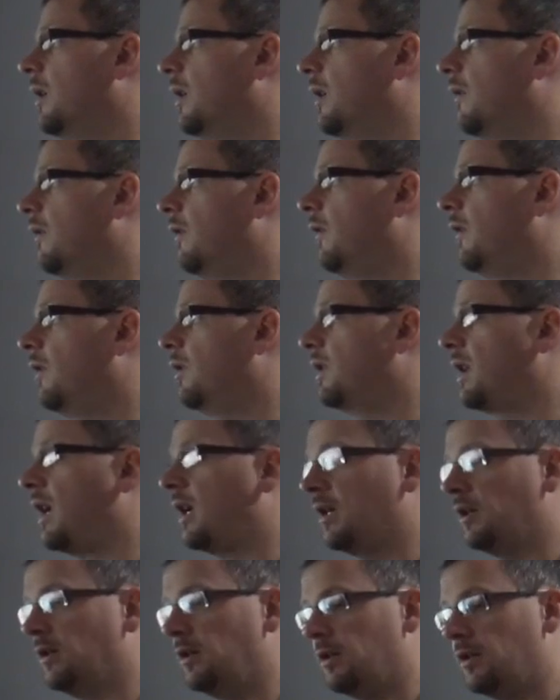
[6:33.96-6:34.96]
Give it a few
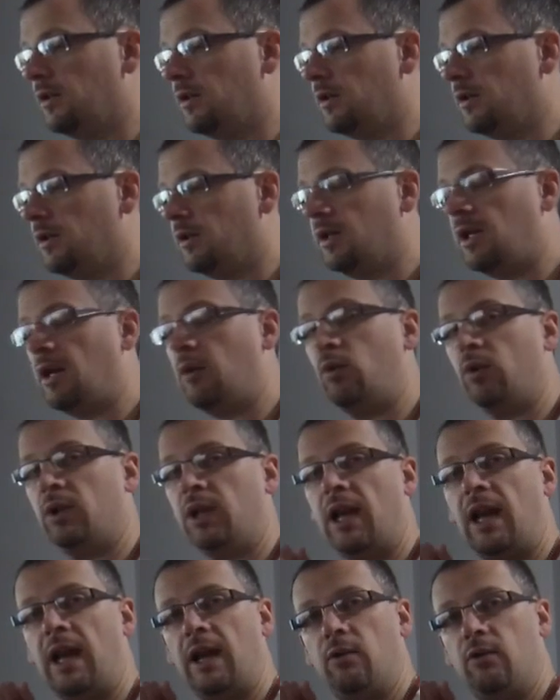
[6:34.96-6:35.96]
seconds and that will
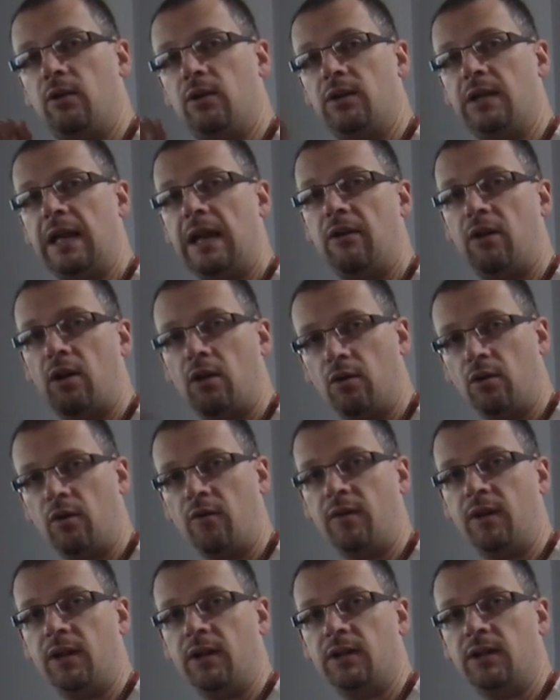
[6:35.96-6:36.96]
now download
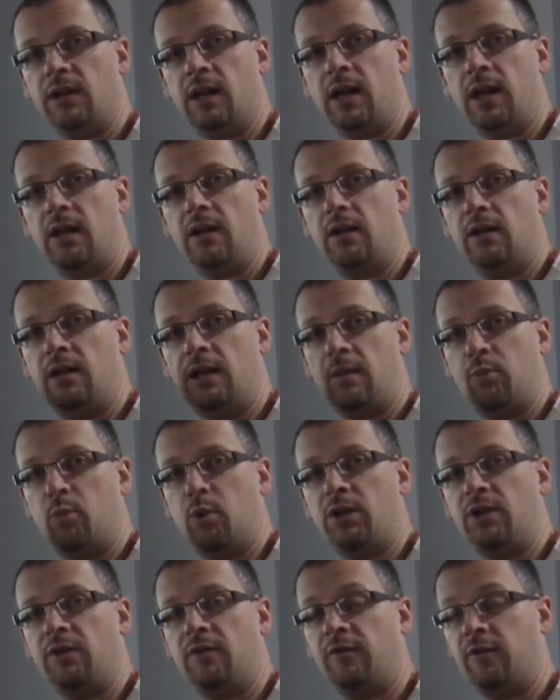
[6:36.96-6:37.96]
off the internet that
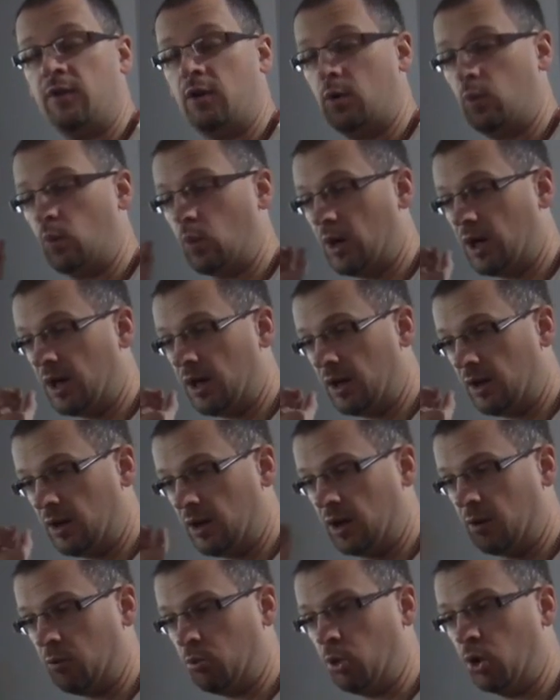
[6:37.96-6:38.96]
piece of firmware
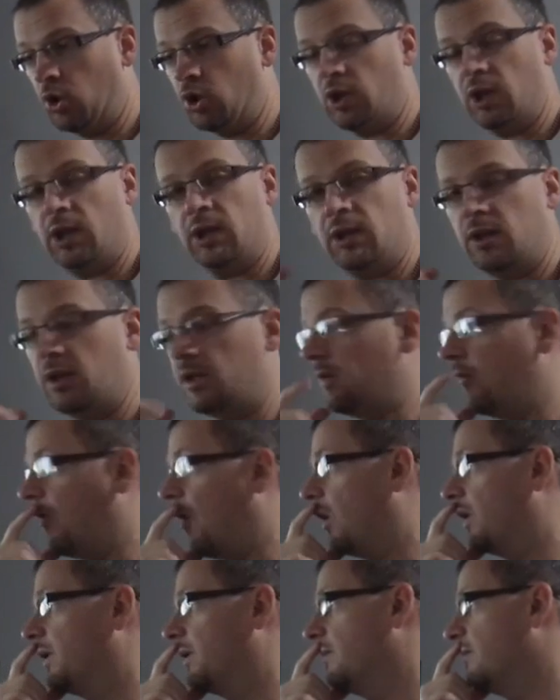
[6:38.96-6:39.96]
and push it into the
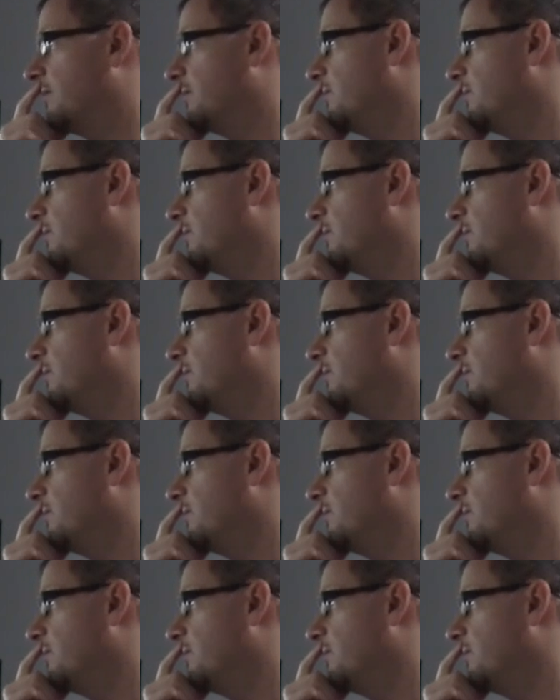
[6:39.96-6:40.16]
device.